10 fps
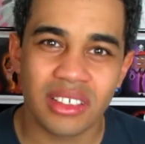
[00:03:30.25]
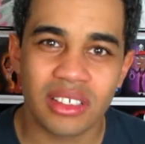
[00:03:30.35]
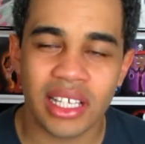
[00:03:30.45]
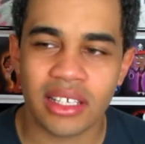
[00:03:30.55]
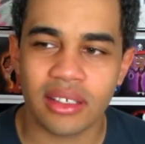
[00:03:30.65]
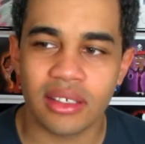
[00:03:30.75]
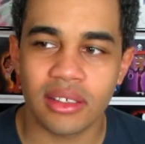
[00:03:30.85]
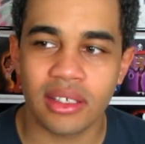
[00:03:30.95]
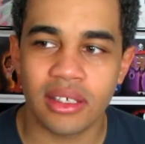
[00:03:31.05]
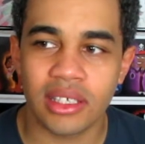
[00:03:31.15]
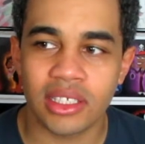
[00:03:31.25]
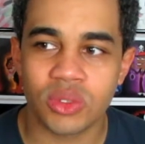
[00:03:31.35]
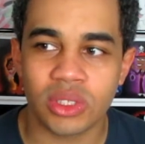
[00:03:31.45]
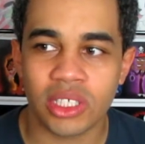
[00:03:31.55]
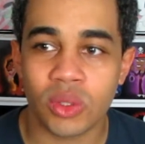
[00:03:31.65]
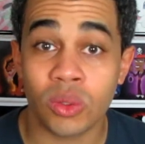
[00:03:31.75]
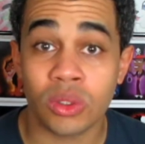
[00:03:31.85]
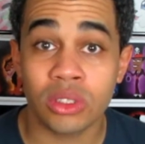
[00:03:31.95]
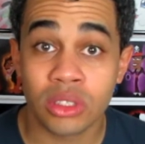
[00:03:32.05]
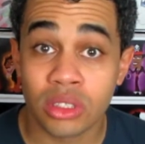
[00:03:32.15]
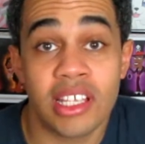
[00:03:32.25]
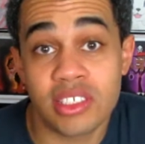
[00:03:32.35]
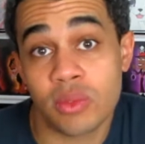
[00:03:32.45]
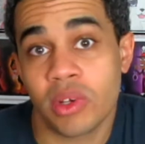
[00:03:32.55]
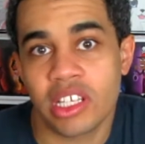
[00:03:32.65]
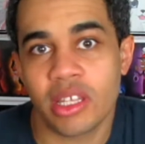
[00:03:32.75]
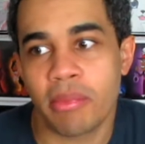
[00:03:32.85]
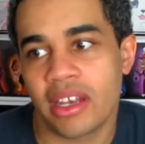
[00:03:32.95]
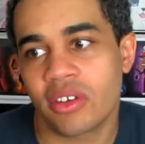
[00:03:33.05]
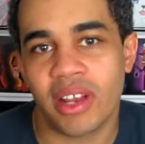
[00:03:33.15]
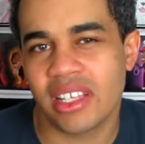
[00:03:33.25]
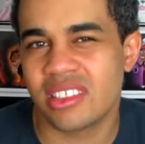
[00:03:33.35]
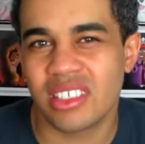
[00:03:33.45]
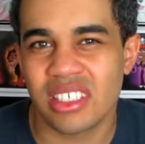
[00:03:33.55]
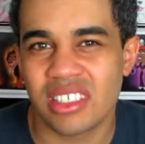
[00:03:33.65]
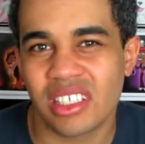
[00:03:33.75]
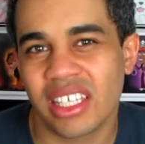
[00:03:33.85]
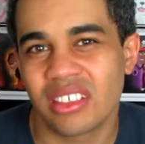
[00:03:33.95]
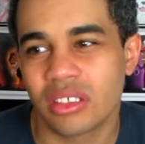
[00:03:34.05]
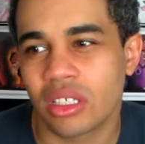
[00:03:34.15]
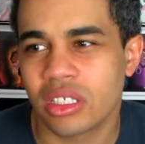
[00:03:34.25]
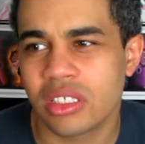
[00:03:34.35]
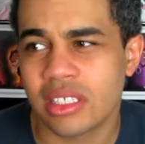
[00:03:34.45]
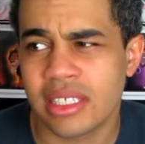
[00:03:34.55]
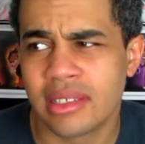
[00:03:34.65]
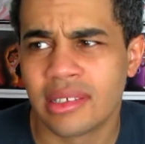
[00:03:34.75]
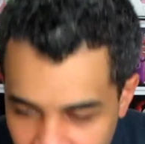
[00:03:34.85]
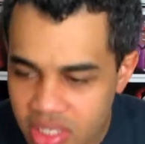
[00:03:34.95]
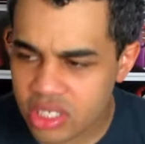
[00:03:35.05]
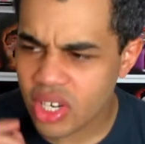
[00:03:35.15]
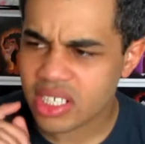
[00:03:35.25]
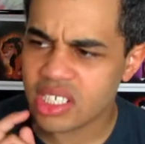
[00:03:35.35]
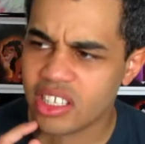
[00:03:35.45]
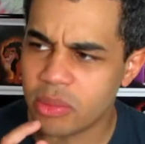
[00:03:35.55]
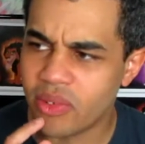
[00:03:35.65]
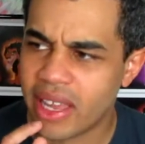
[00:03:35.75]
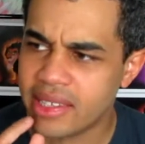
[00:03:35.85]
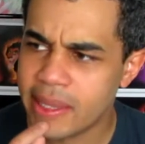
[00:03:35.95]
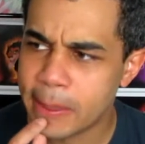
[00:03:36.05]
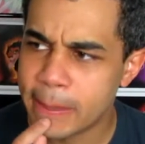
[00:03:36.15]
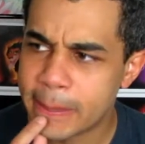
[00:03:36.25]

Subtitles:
Like, it's really cool. It's one of the better rides in Disneyland, honestly. Does attraction have to be ride though?